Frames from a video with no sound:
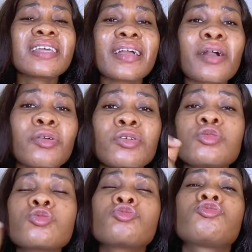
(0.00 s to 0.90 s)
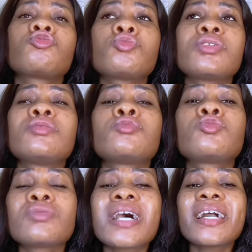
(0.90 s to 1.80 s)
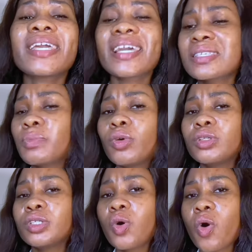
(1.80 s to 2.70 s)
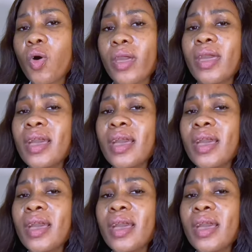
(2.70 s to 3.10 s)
that you're going to do is to now get body oil.